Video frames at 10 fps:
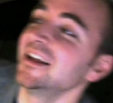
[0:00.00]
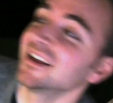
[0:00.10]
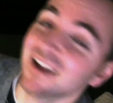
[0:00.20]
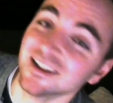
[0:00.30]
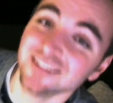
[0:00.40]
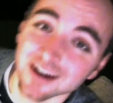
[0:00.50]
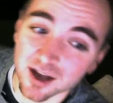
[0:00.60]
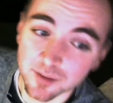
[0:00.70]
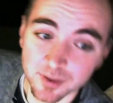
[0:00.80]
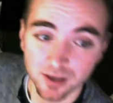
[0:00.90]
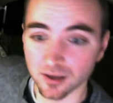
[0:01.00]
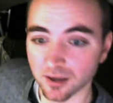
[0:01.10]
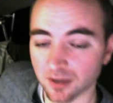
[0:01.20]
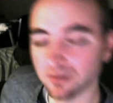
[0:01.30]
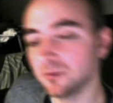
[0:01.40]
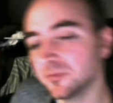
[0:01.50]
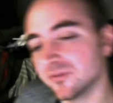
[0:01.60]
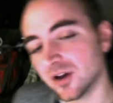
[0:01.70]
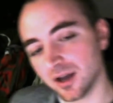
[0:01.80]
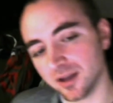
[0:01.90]
got that high back. I got a little bit
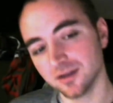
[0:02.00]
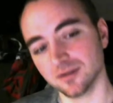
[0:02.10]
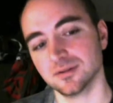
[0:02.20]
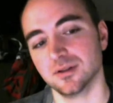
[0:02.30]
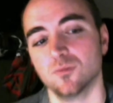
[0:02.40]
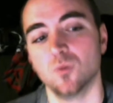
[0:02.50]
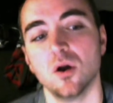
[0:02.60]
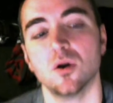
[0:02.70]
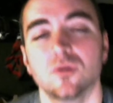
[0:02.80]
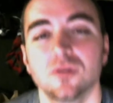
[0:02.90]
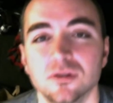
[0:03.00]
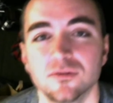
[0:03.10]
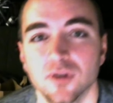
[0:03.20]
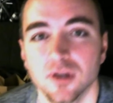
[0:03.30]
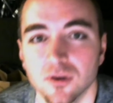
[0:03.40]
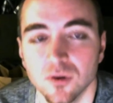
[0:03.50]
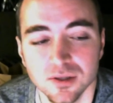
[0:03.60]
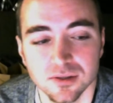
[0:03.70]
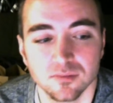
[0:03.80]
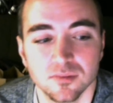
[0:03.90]
of a high, and I was like, whoa, this is fucking
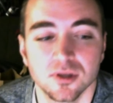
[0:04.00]
awesome.